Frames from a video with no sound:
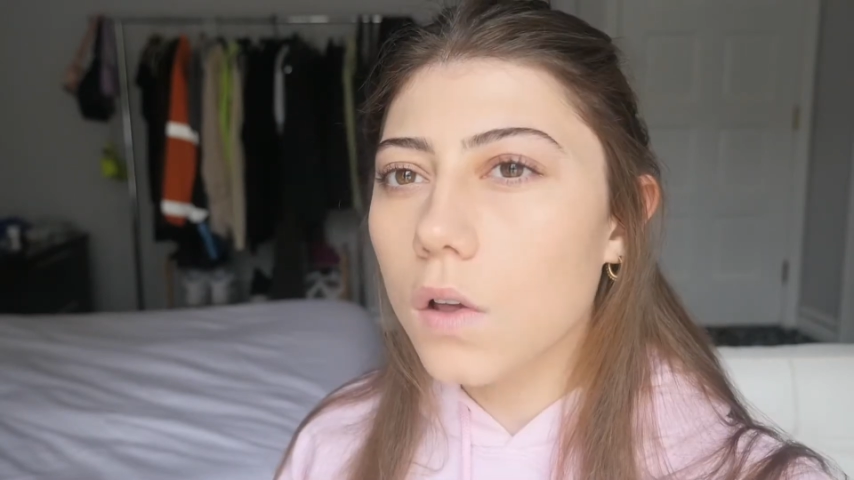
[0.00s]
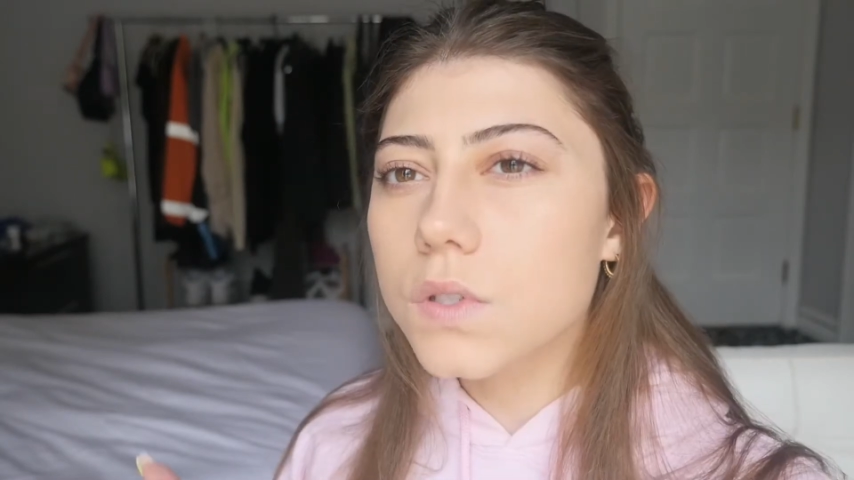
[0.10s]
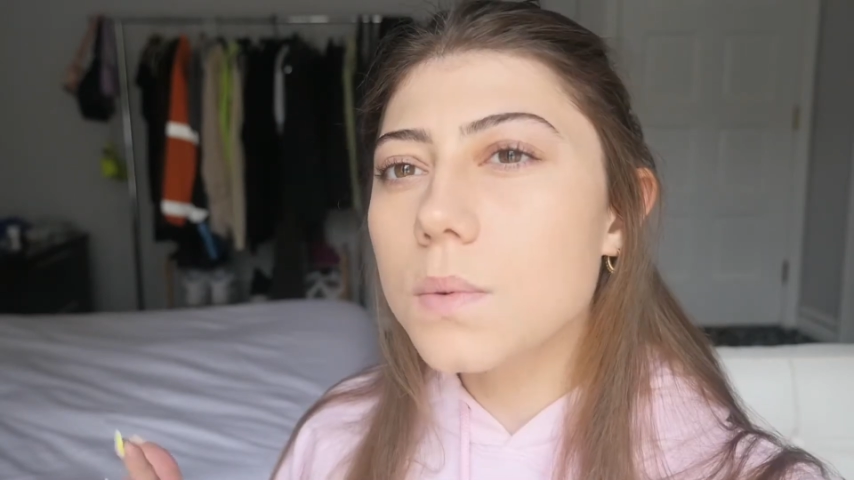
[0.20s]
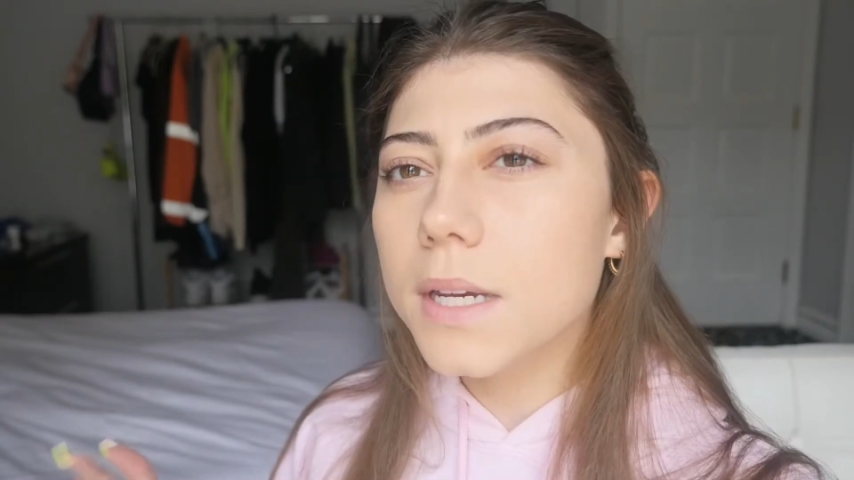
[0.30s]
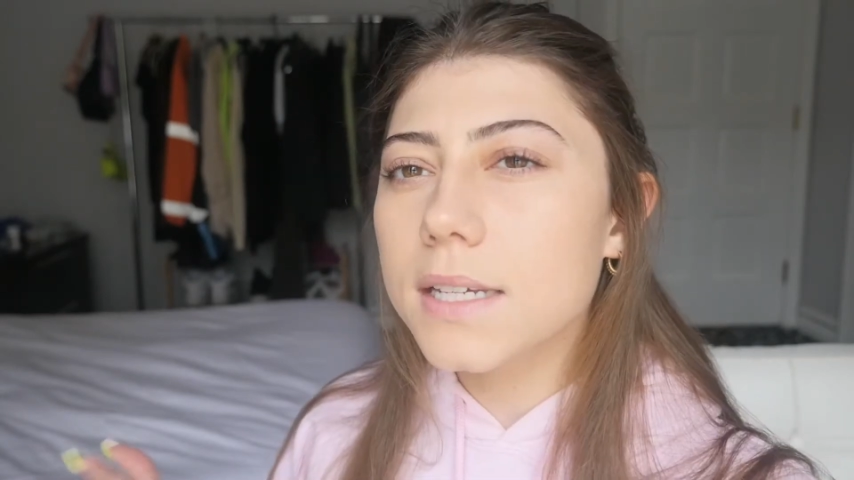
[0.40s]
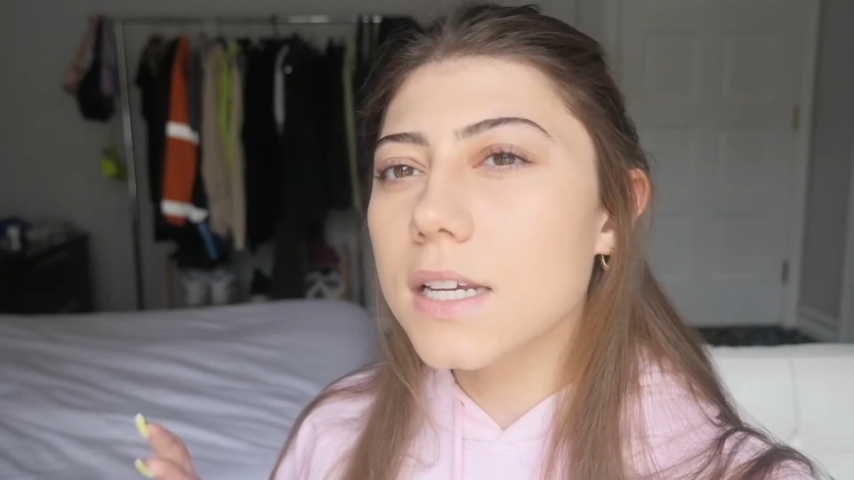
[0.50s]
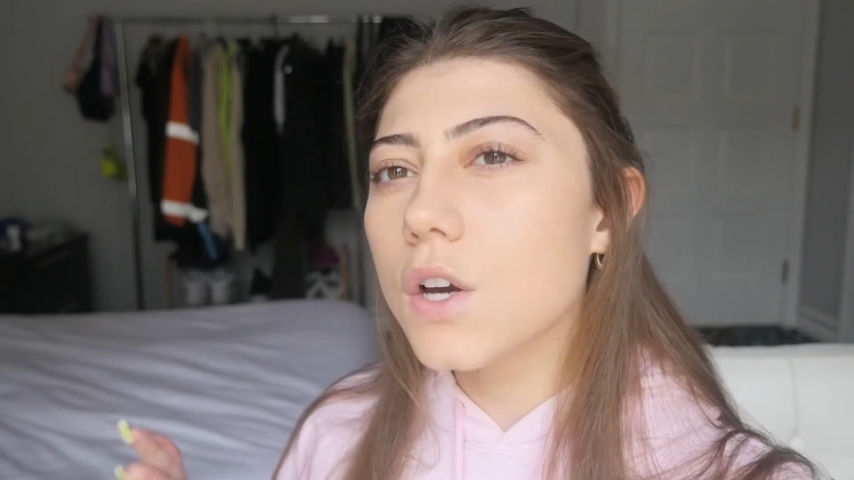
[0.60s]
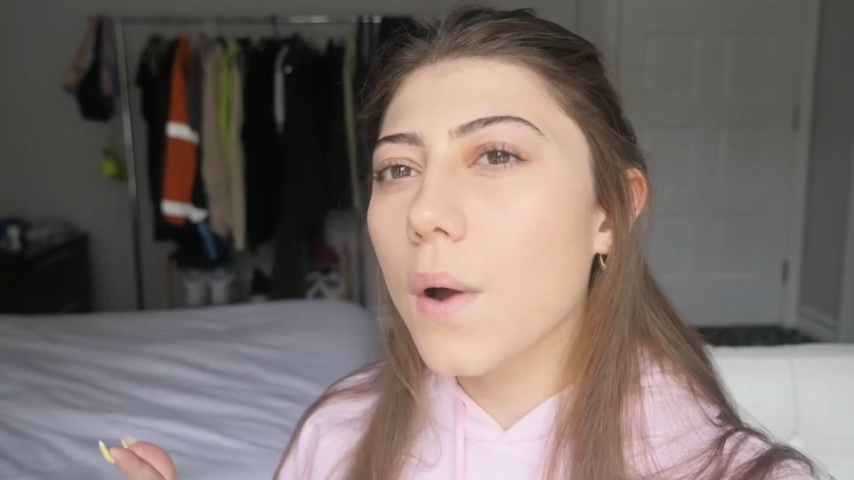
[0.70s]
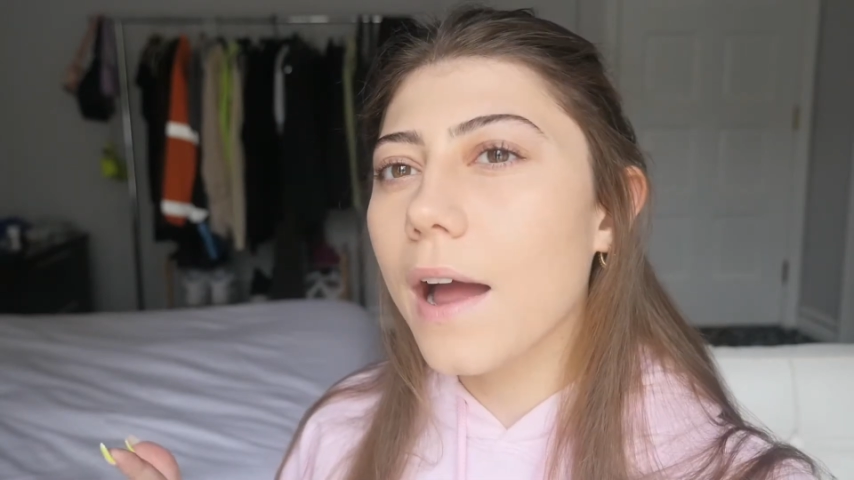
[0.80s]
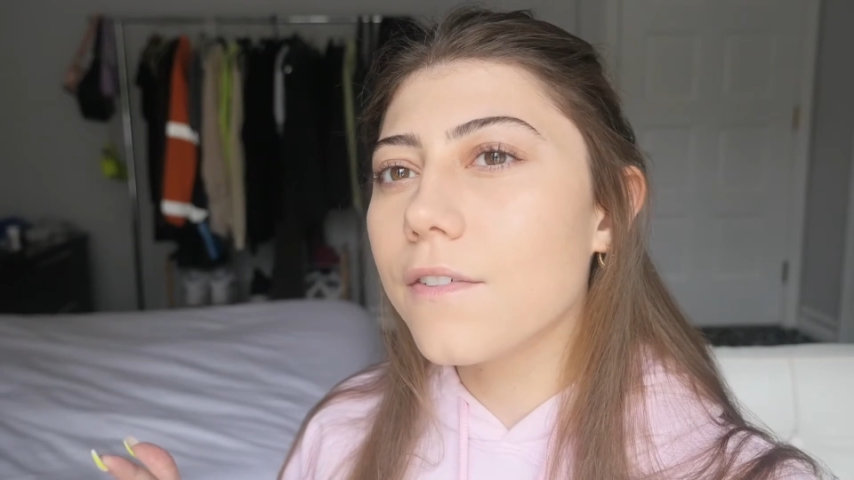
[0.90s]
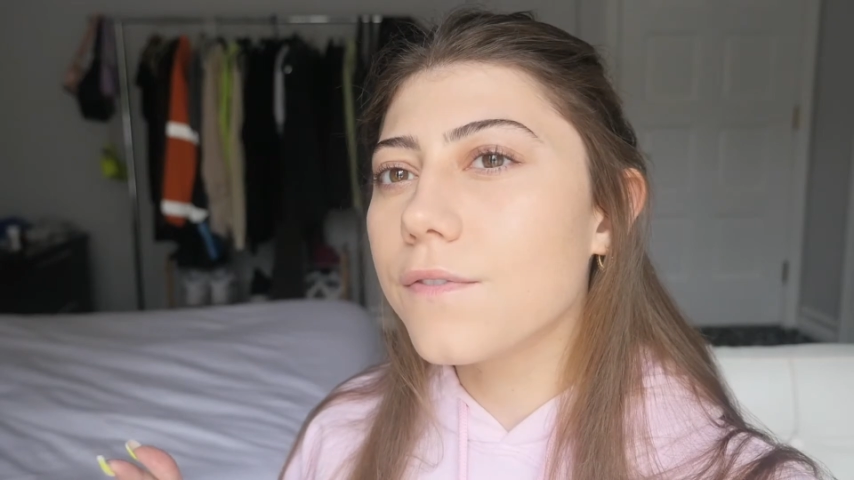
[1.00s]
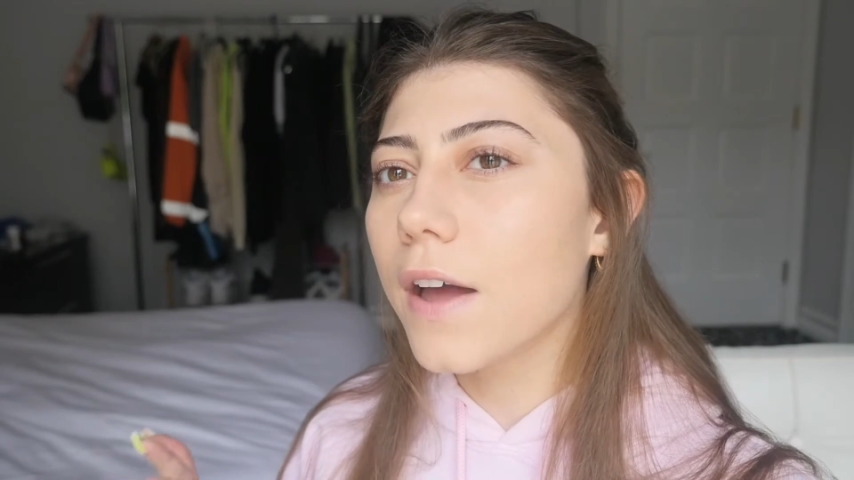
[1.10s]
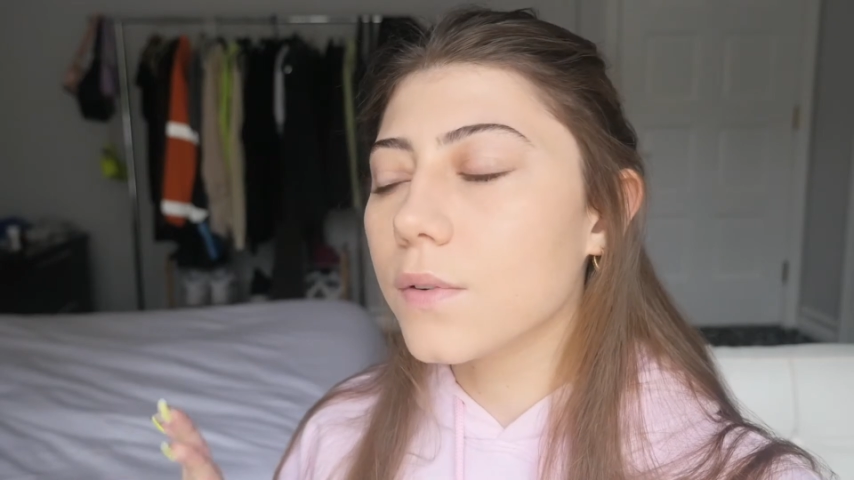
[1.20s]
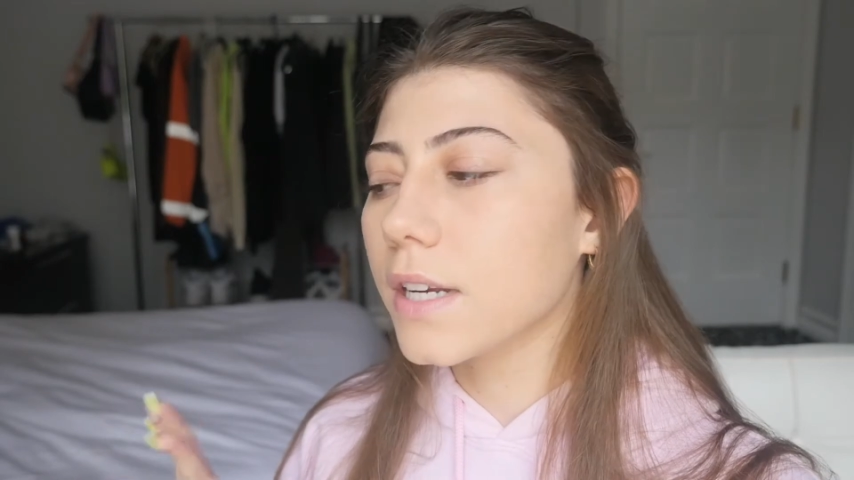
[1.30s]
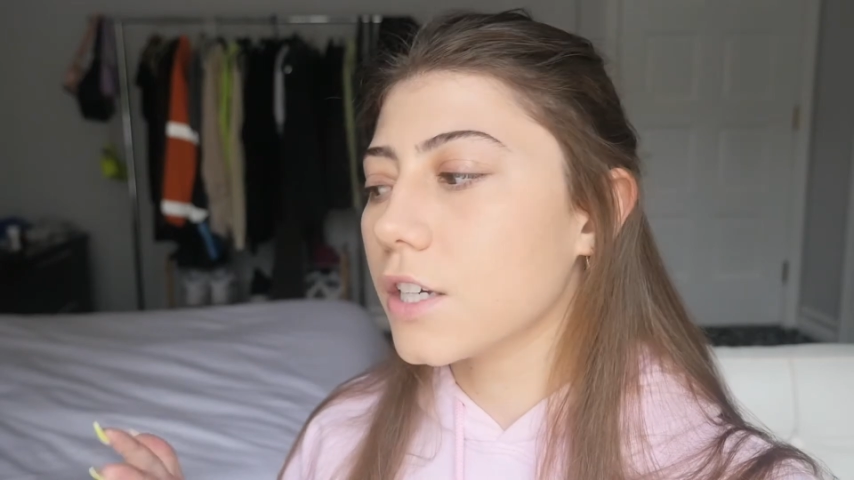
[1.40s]
Also, because I don't have
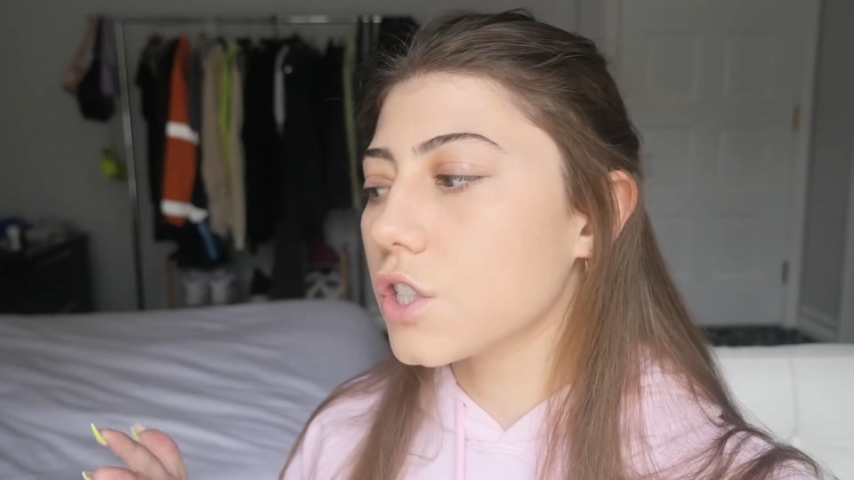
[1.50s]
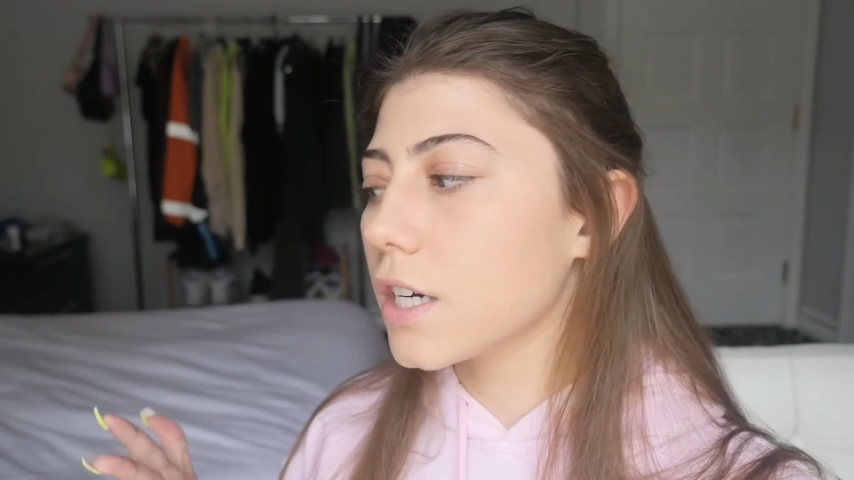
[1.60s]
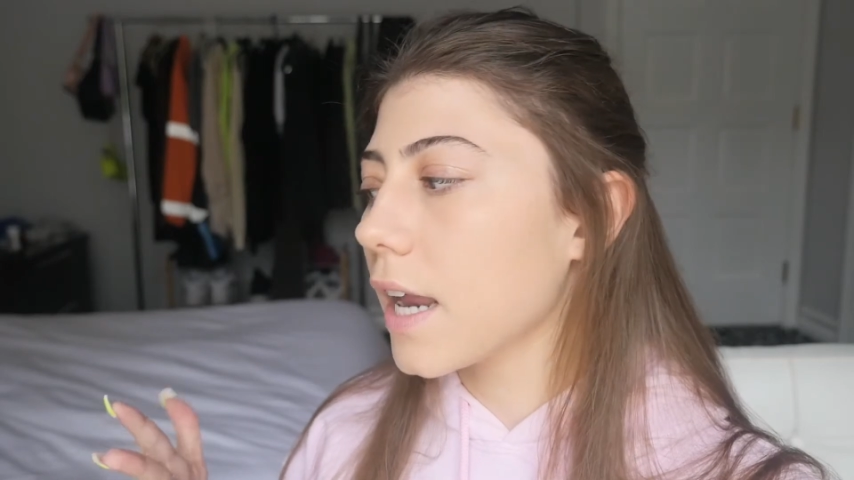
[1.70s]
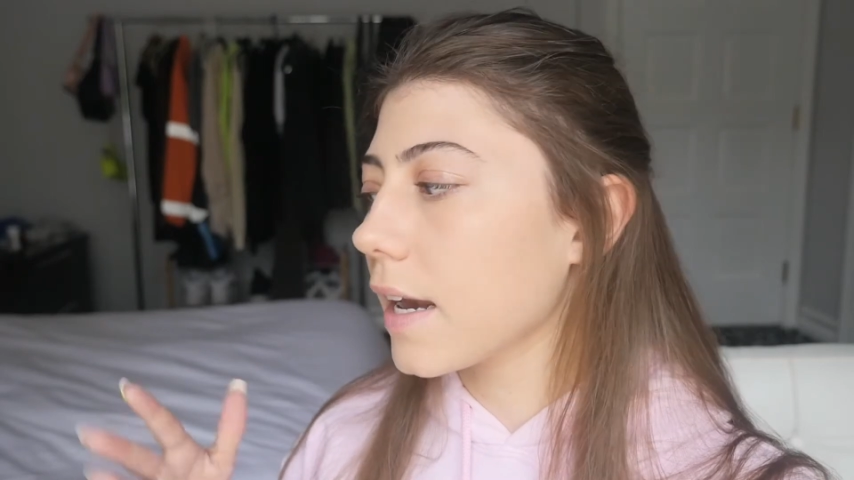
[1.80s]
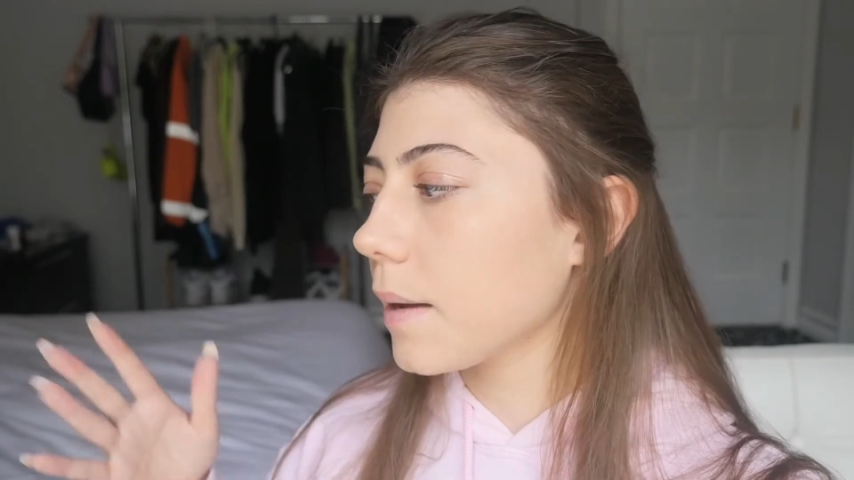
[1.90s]
foundation and